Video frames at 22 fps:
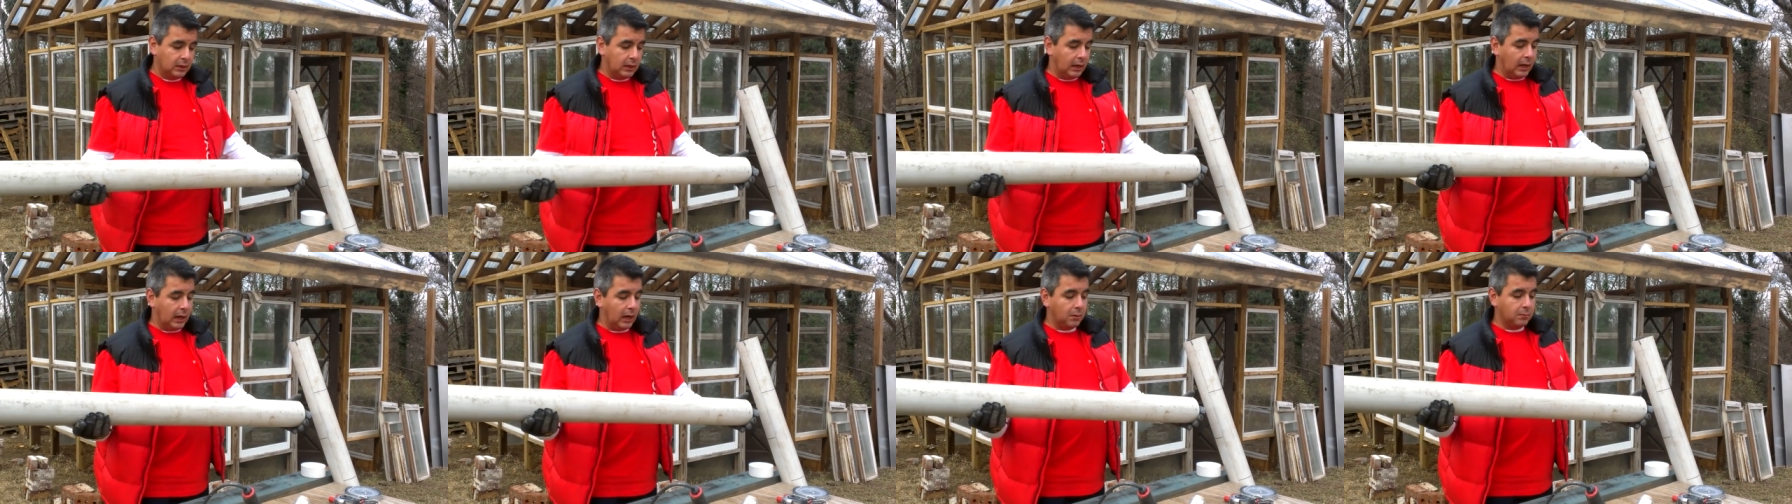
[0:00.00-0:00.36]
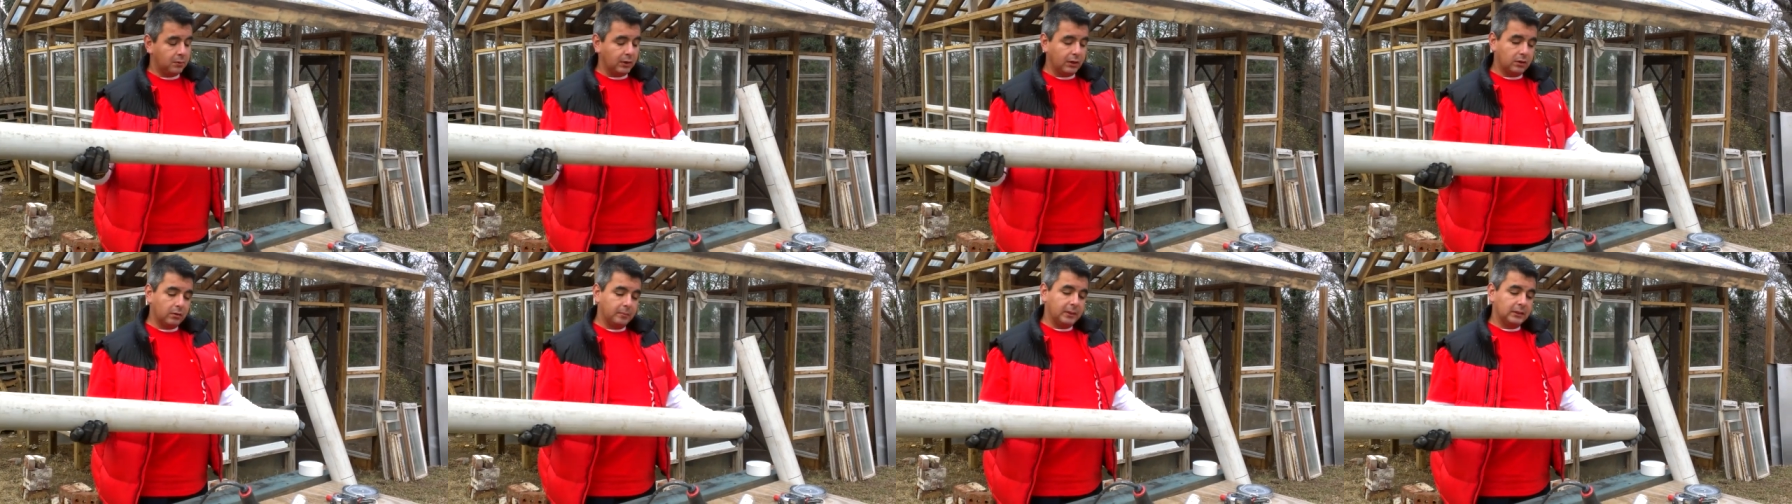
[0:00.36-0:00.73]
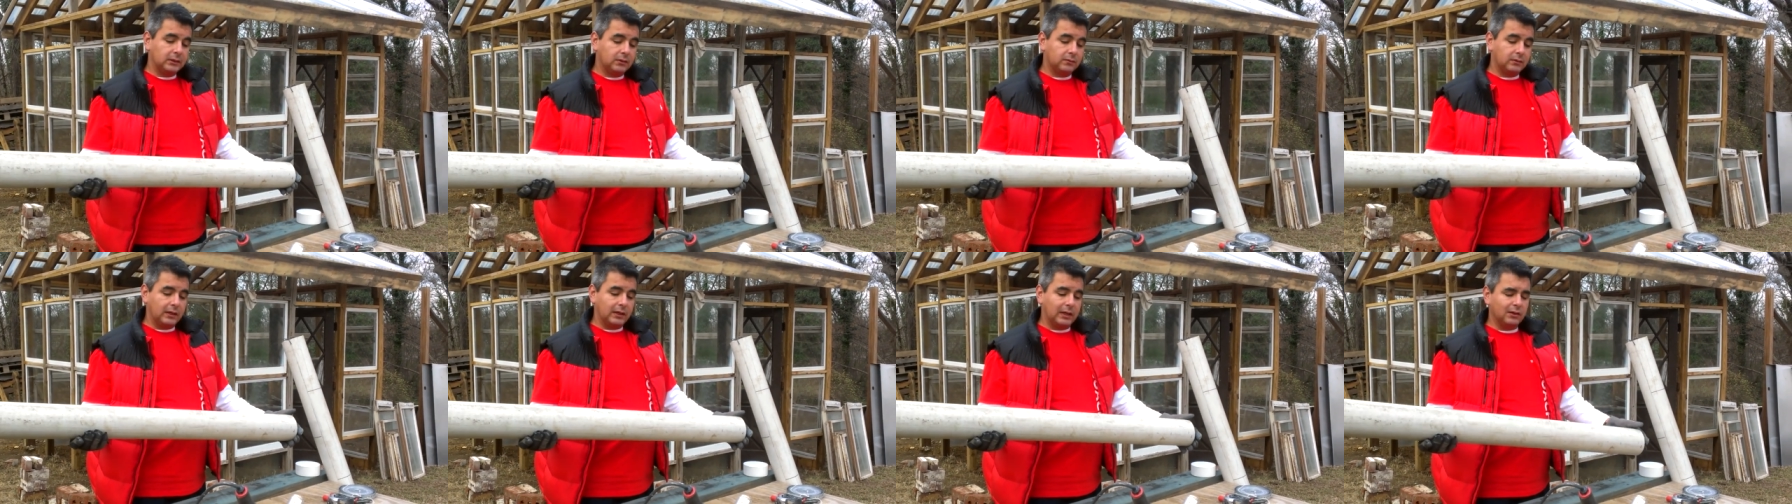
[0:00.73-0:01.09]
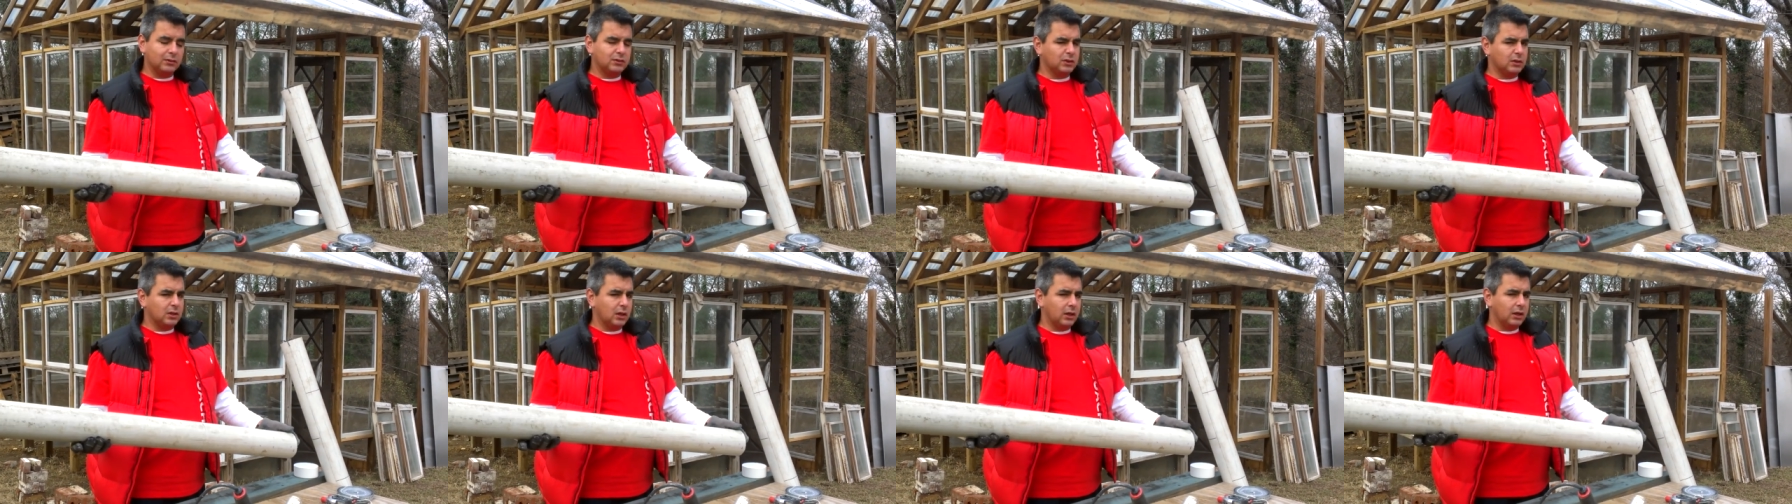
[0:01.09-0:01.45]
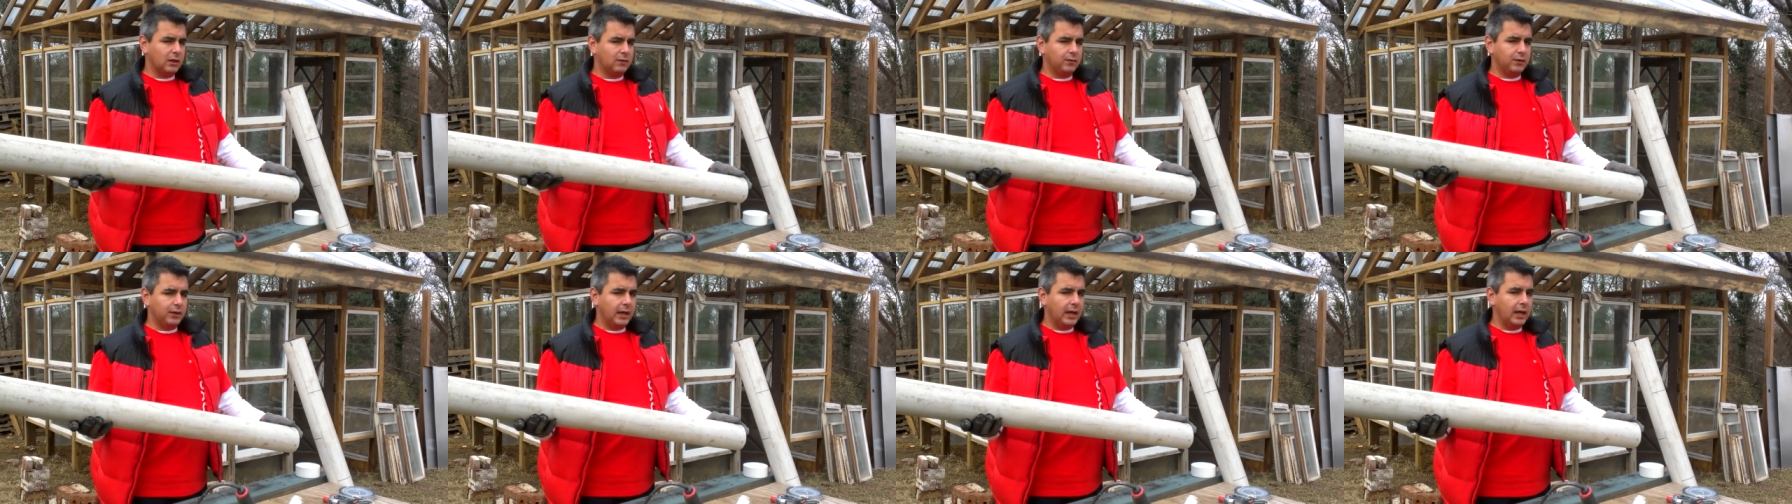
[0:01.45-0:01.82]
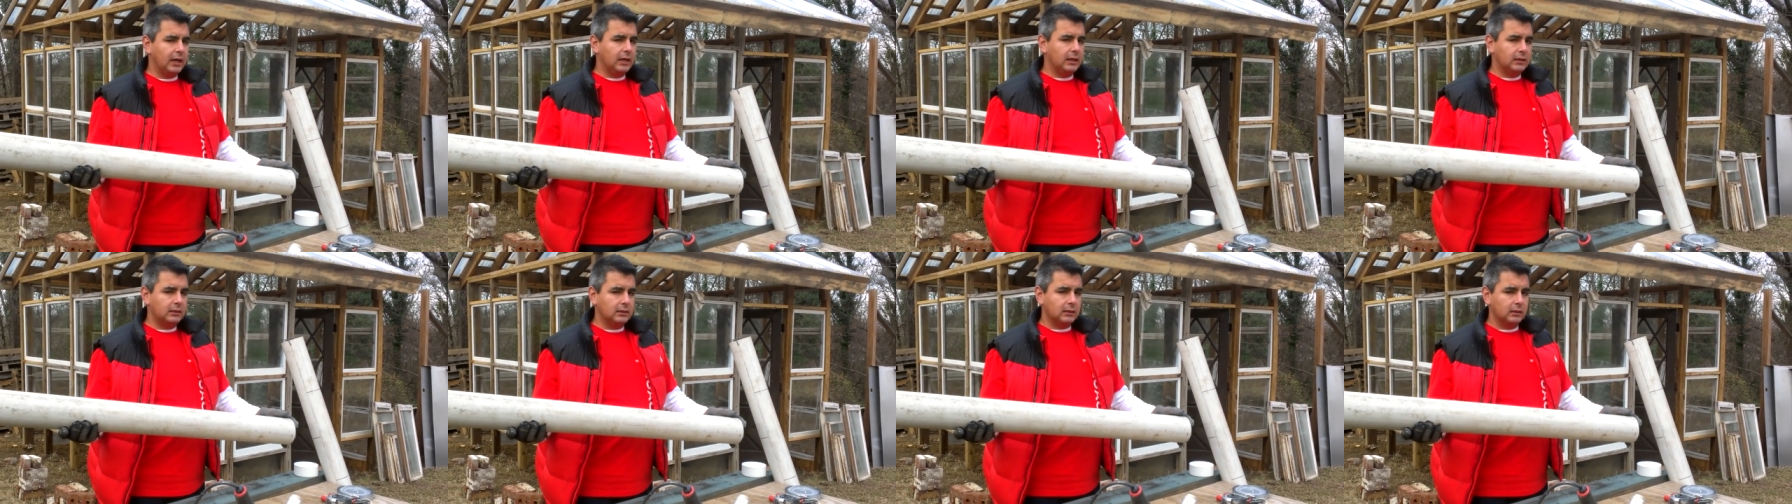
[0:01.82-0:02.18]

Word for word: I'm recommending right now to cut every eight